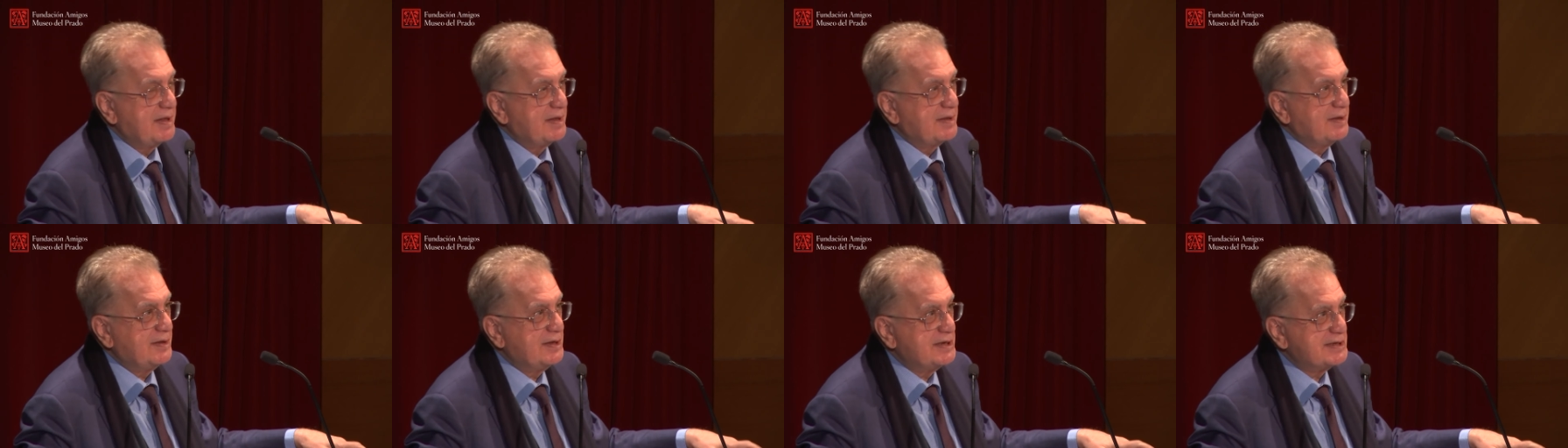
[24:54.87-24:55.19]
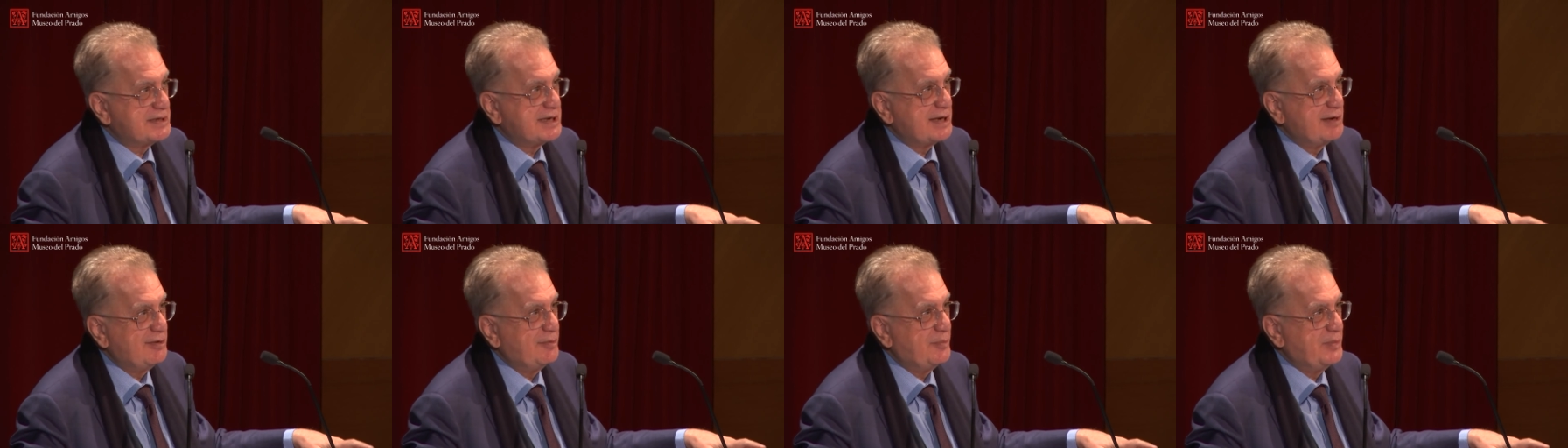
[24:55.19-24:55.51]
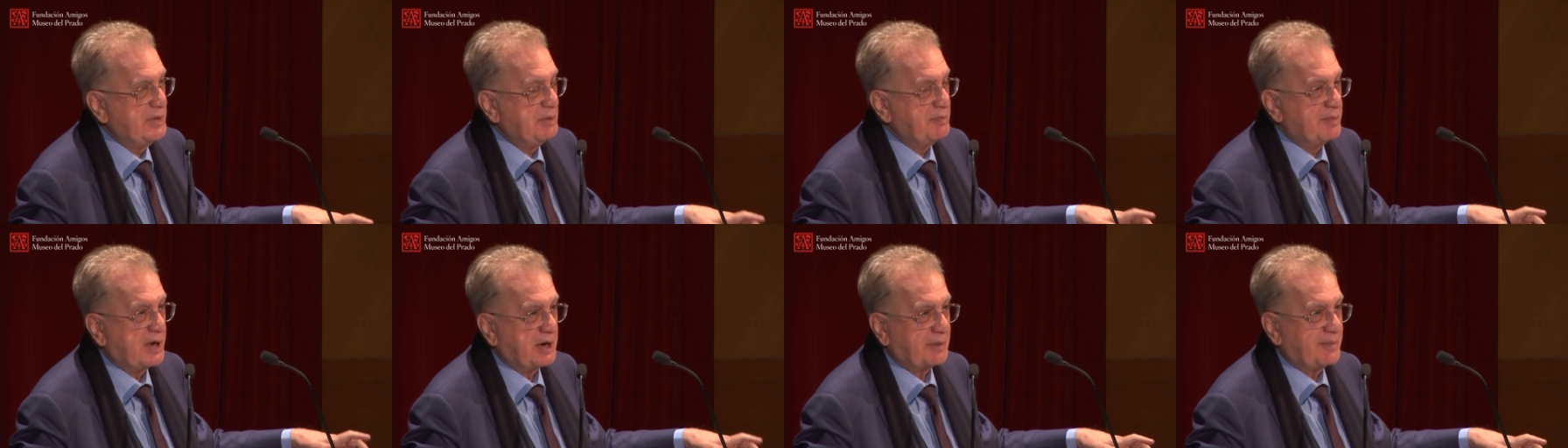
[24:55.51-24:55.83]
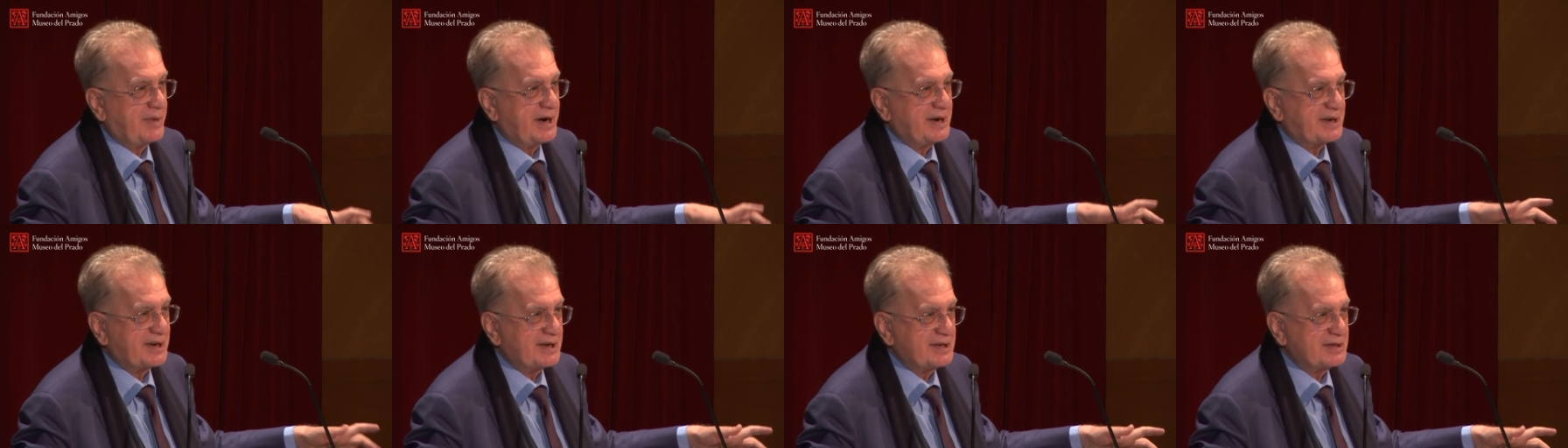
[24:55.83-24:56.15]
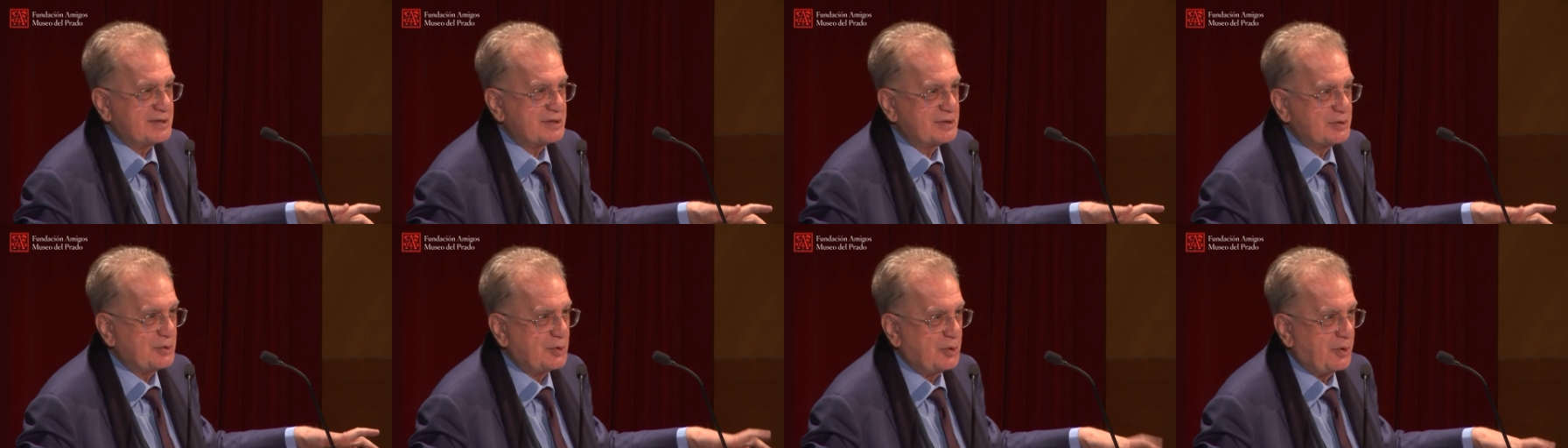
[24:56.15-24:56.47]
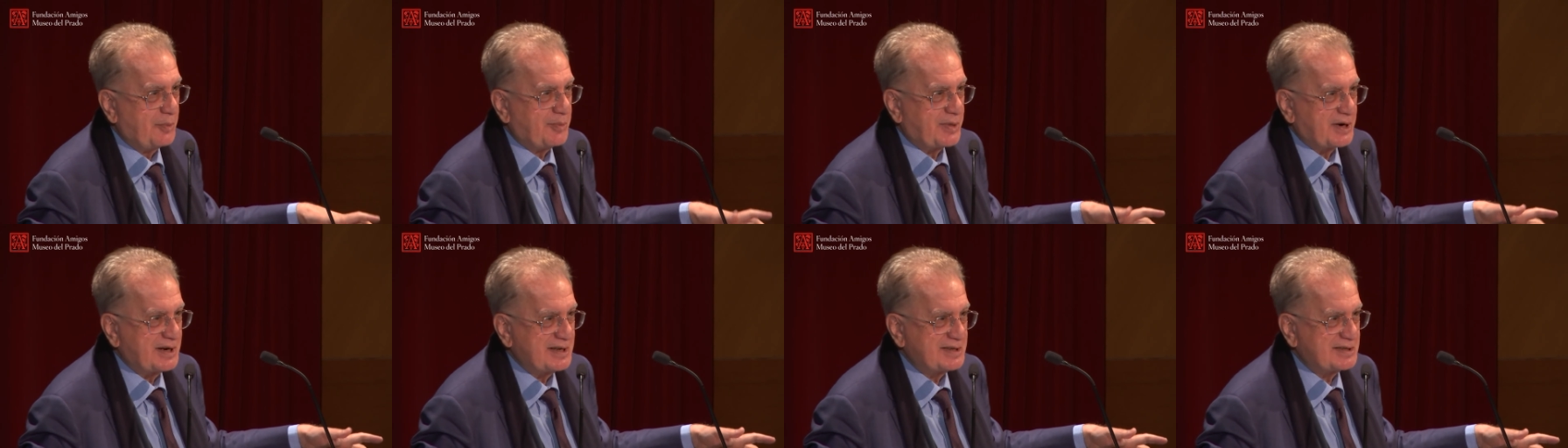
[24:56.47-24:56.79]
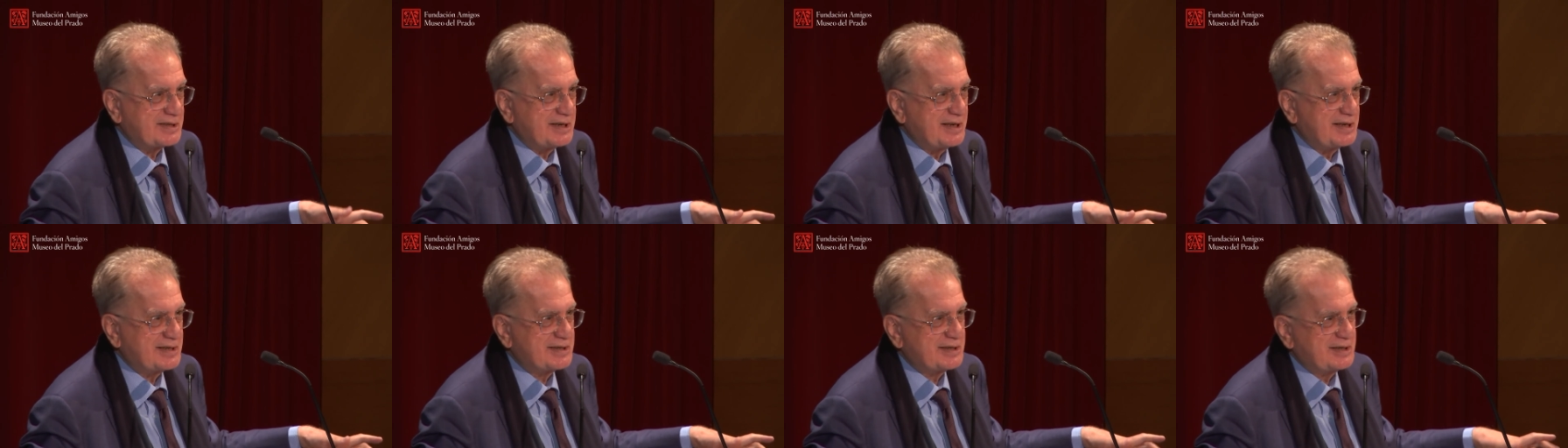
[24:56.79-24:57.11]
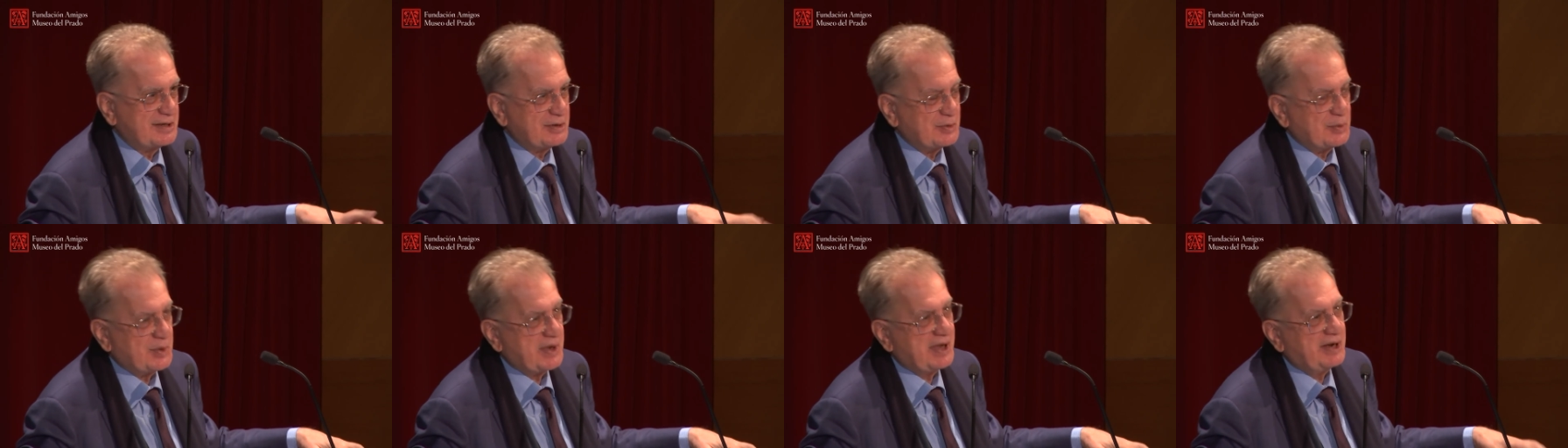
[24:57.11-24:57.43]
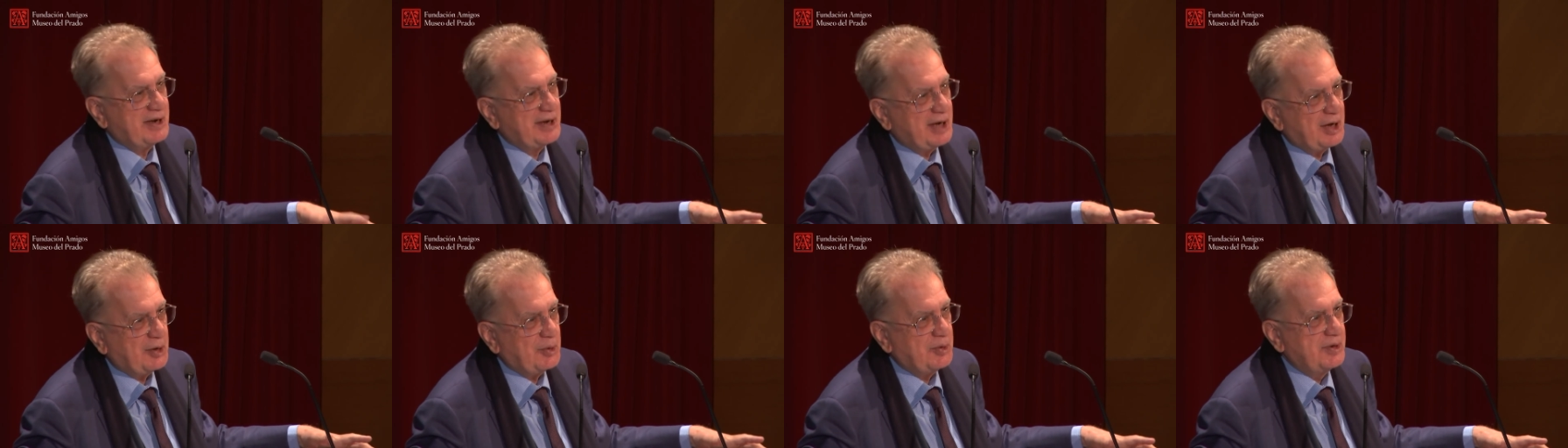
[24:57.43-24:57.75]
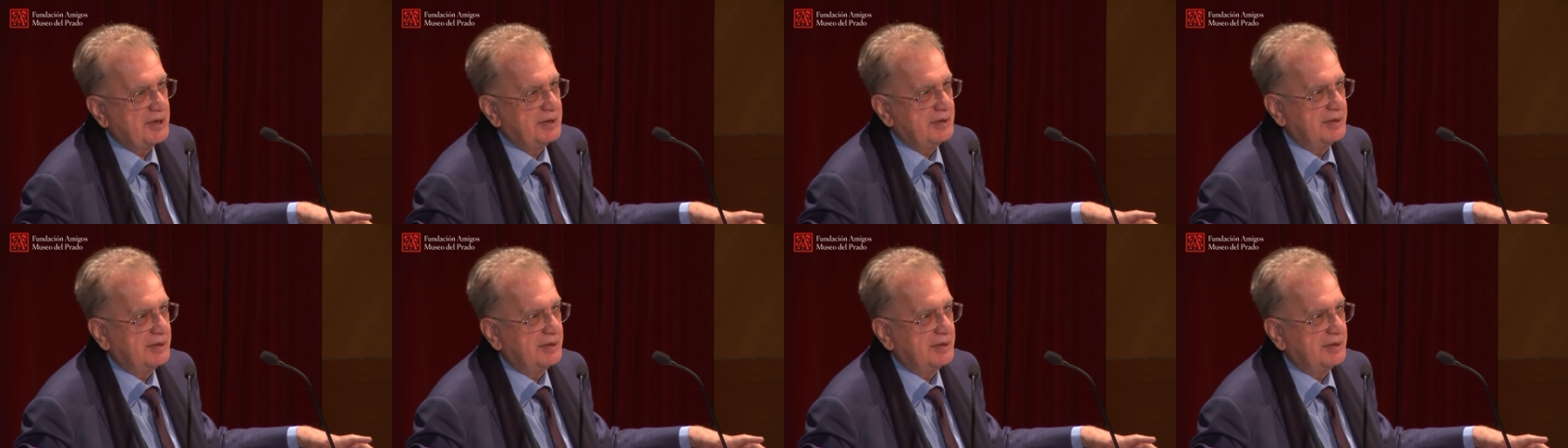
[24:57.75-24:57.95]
these have been barbarians who oppressed us, and we are now,